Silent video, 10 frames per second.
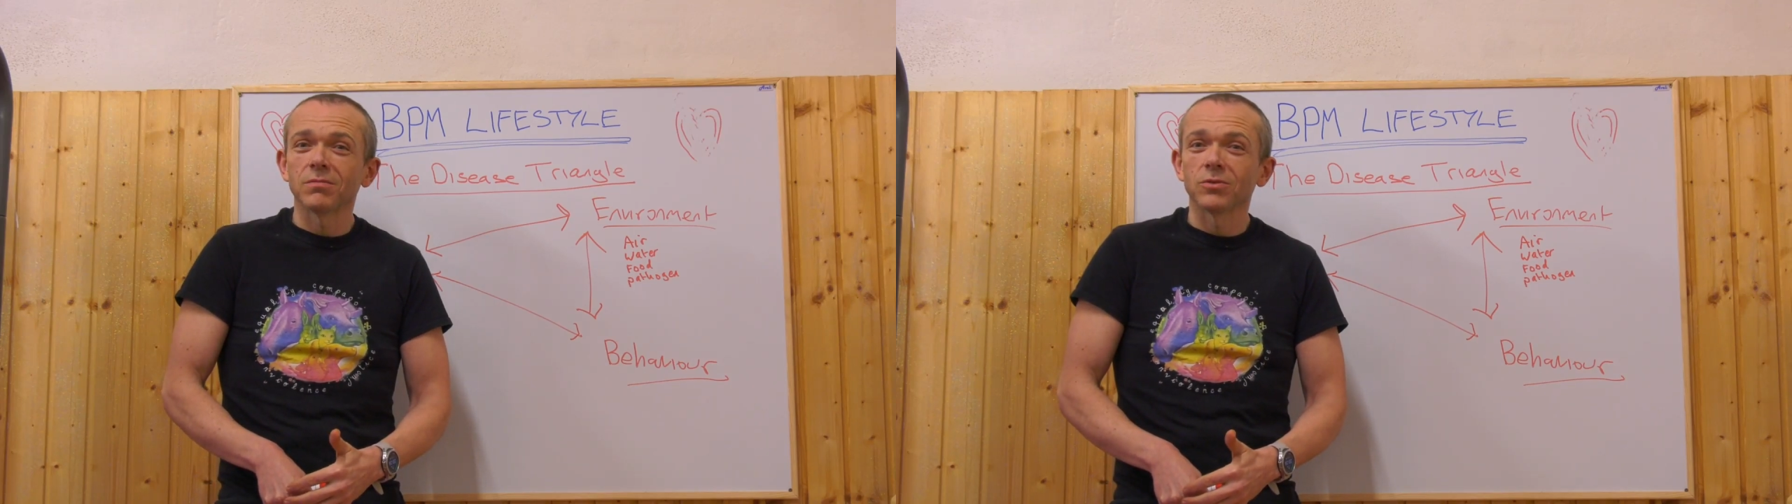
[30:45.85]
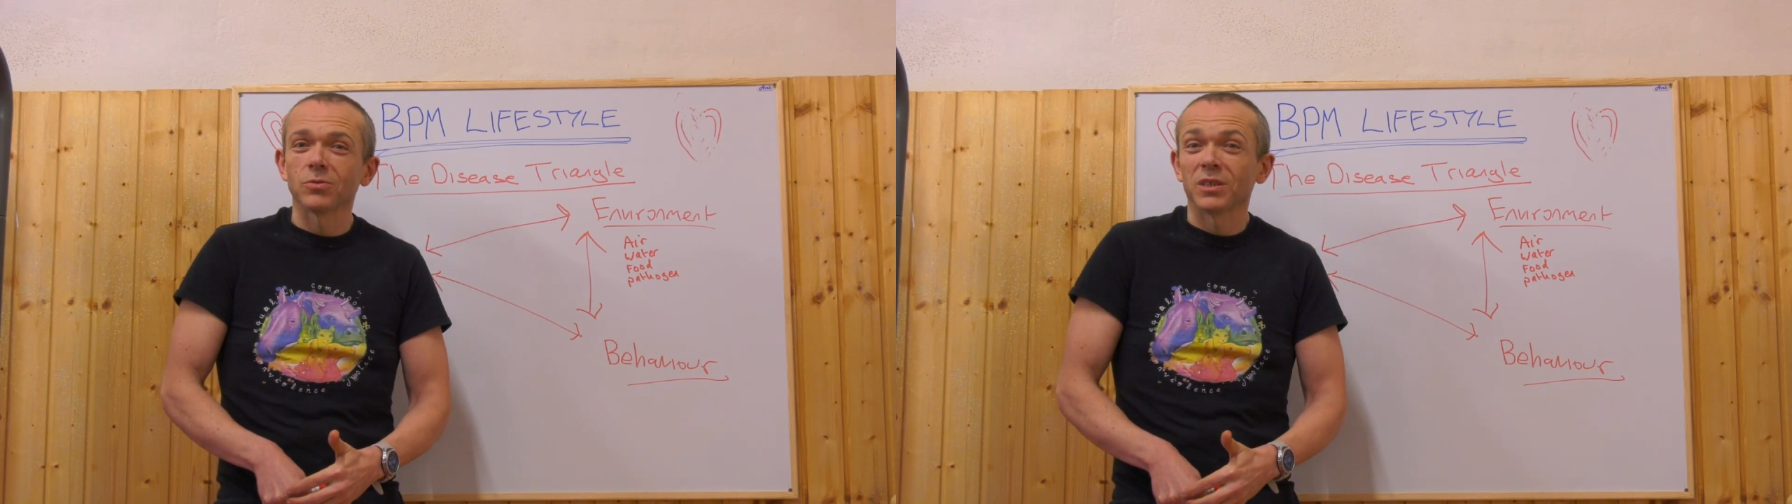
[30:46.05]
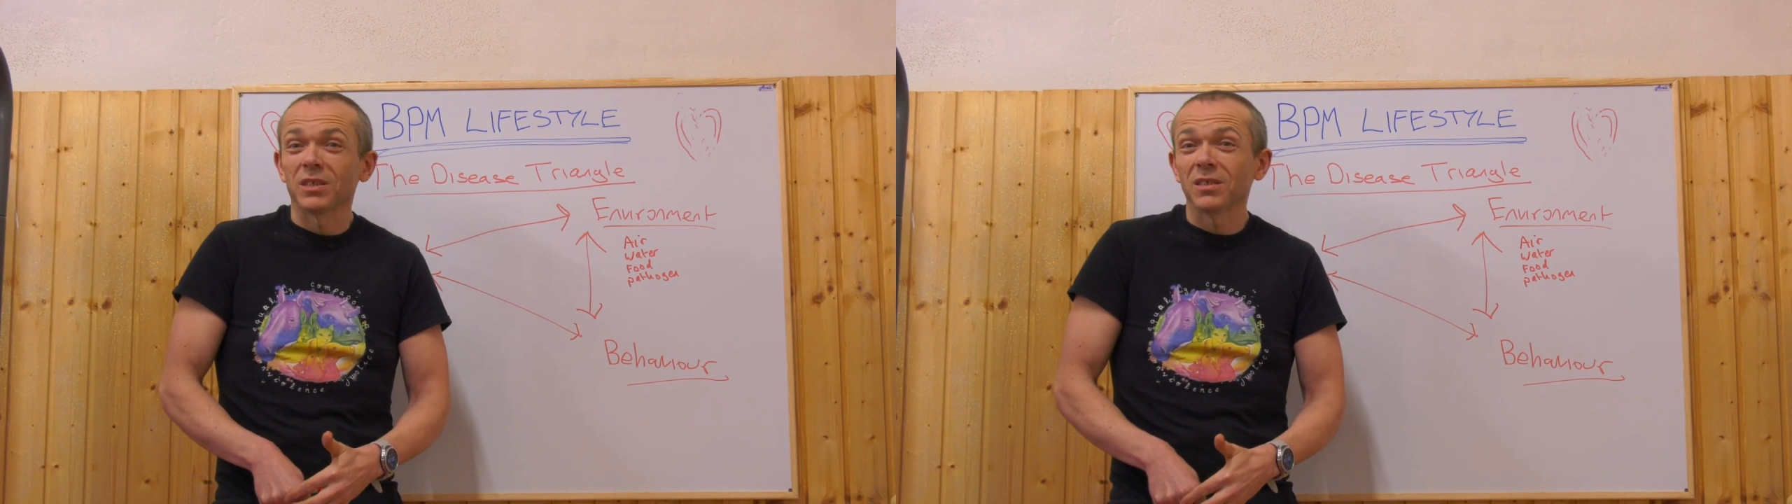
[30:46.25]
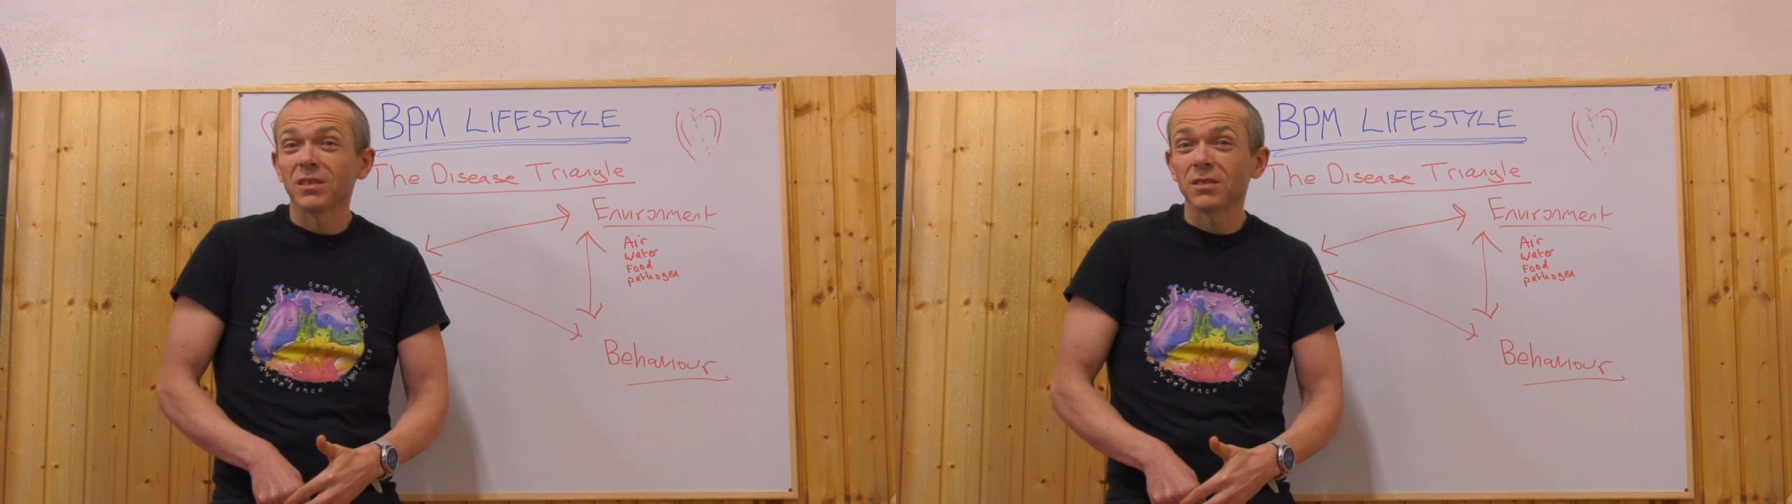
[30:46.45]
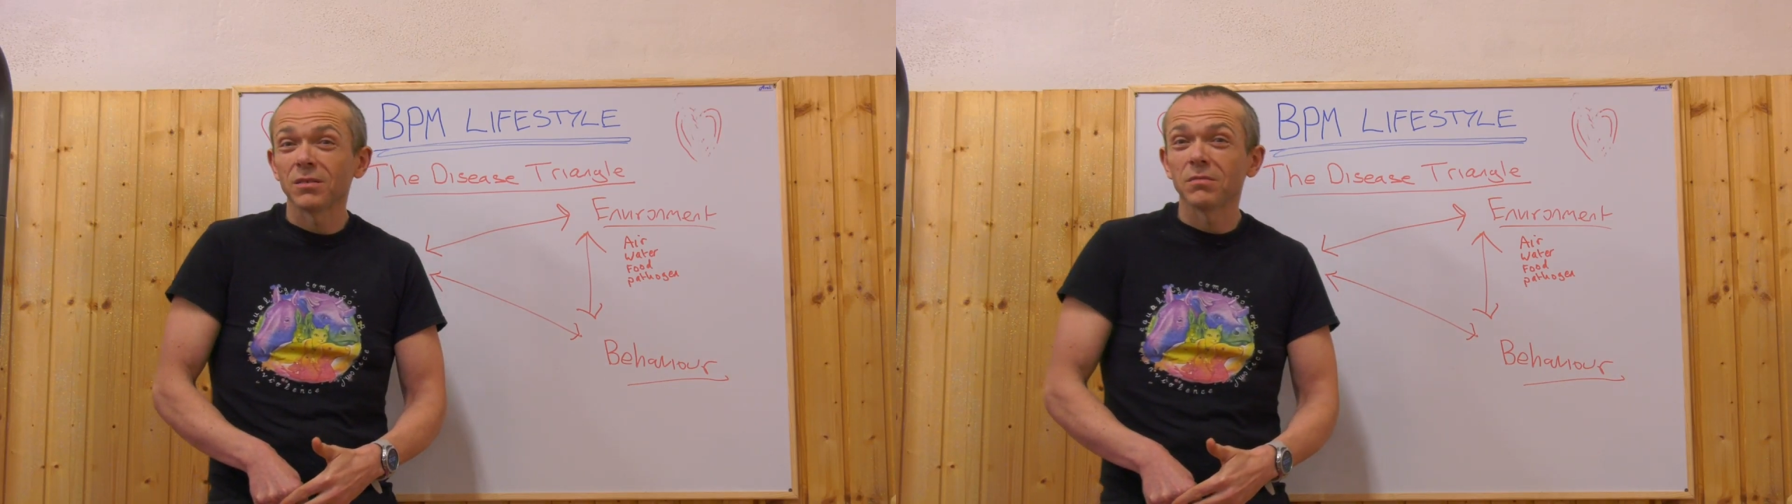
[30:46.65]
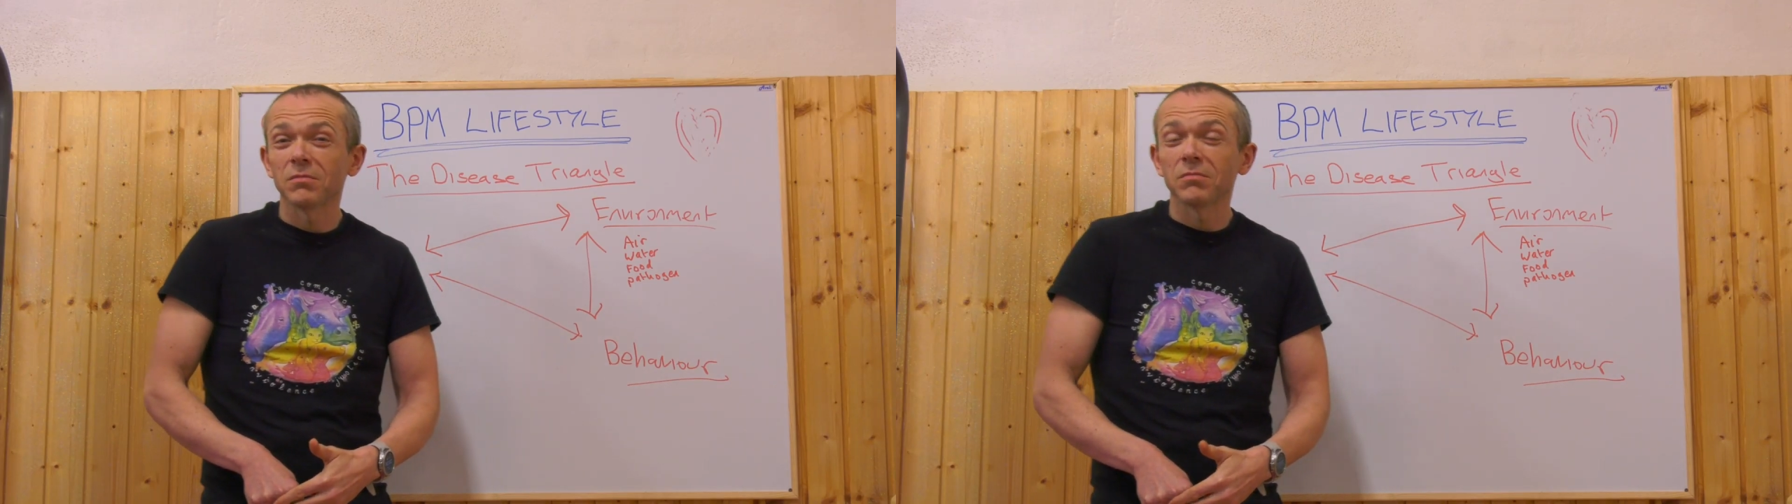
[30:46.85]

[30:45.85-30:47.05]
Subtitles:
20 years?